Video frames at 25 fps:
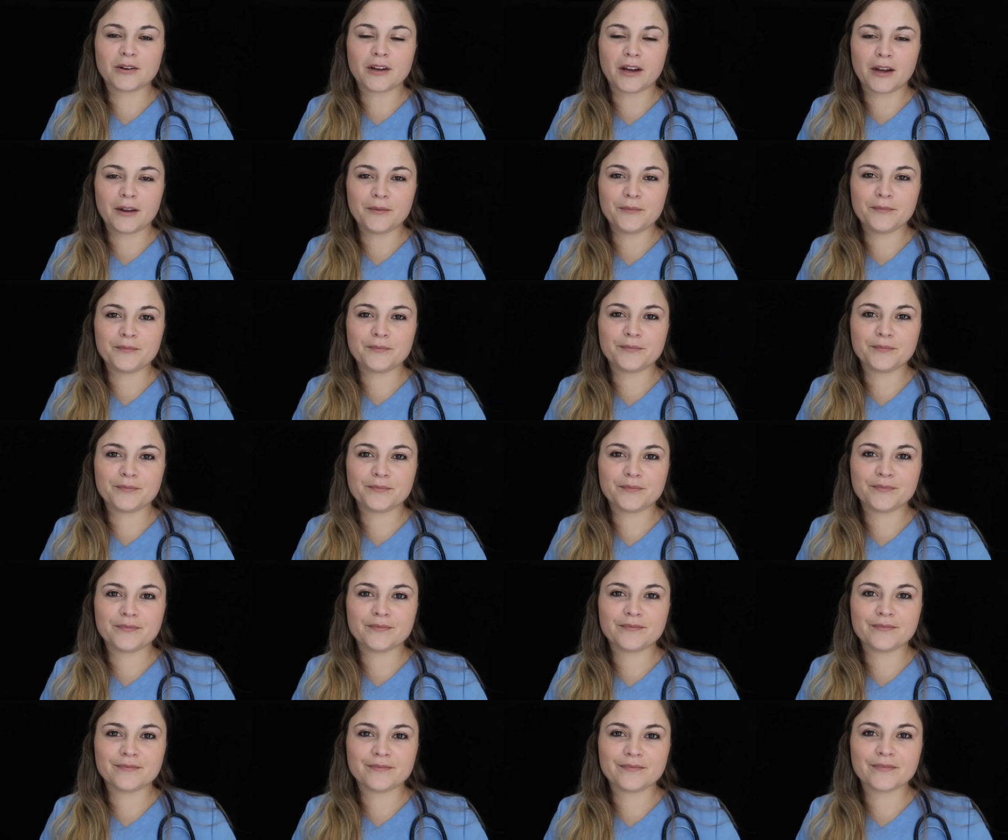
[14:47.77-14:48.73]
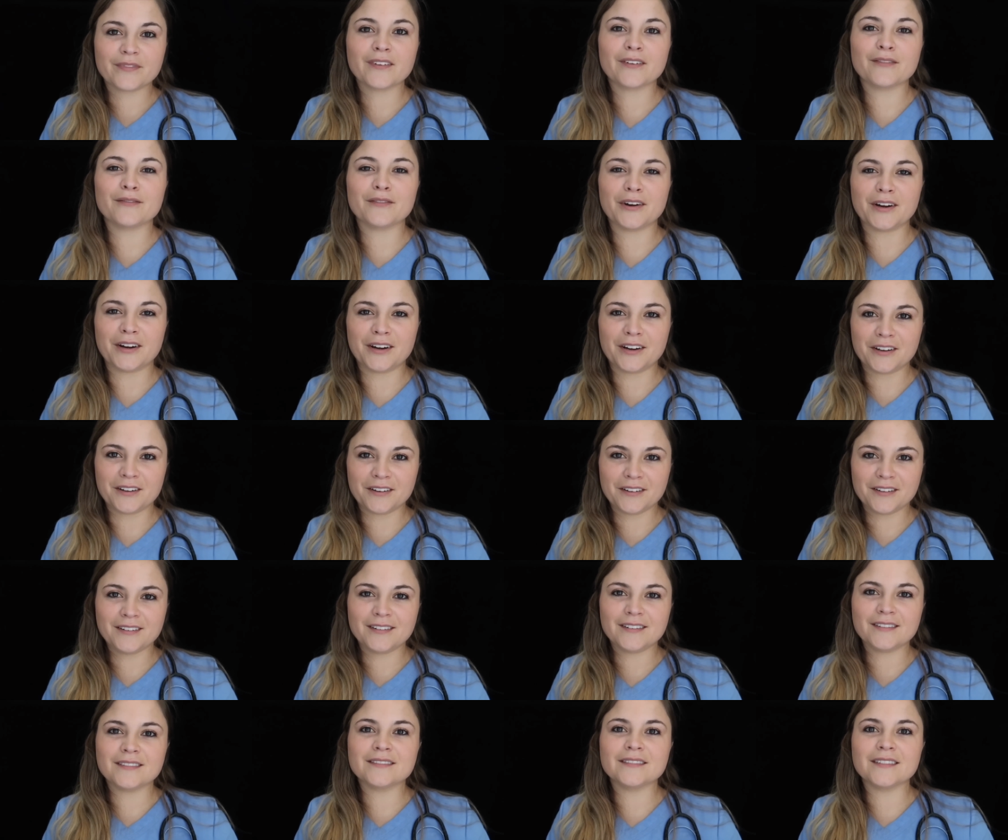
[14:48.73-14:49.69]
Okay, very
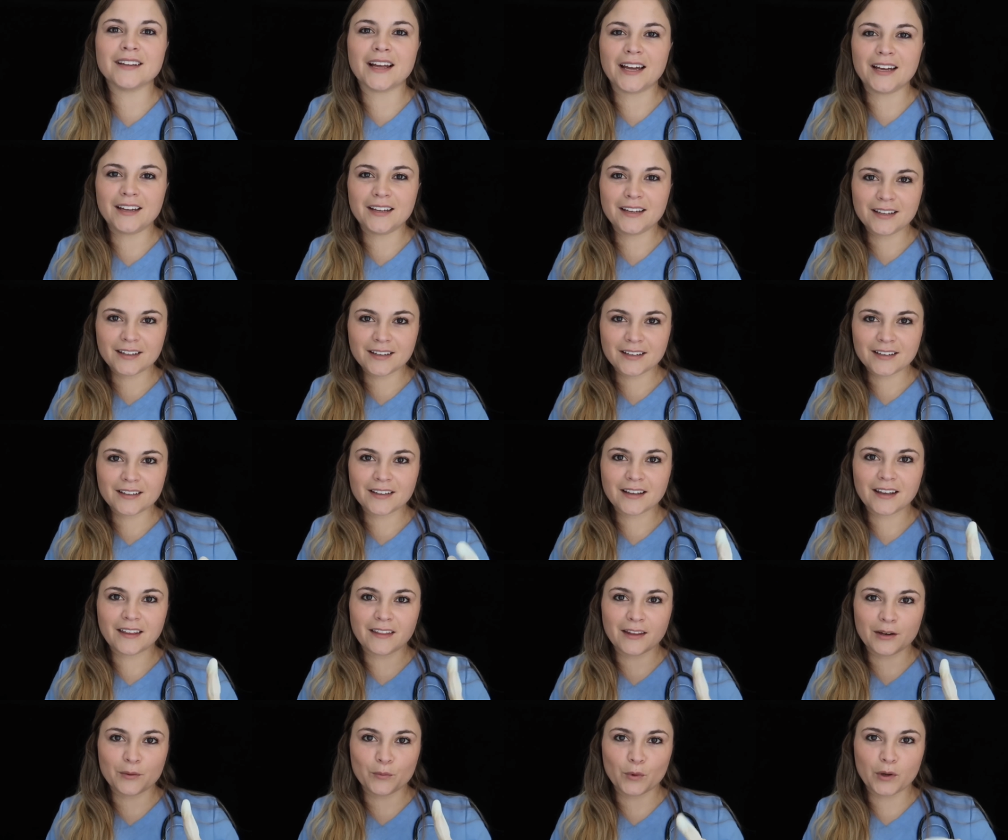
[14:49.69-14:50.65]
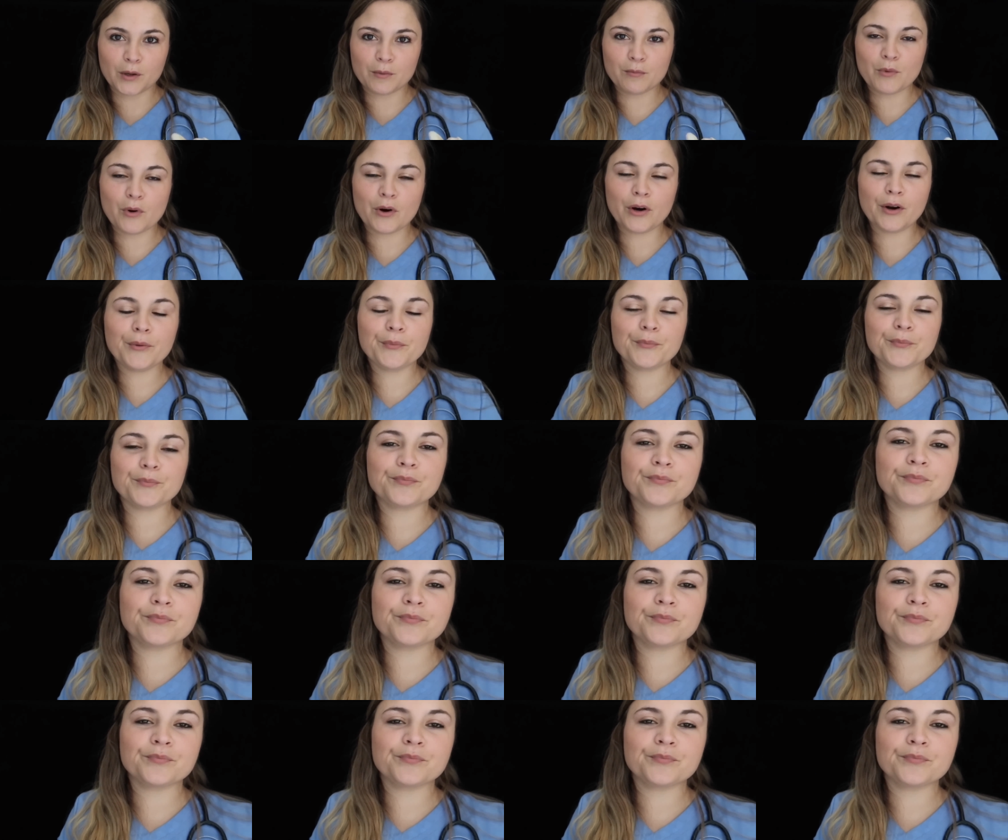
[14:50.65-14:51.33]
good. Like, and then one more.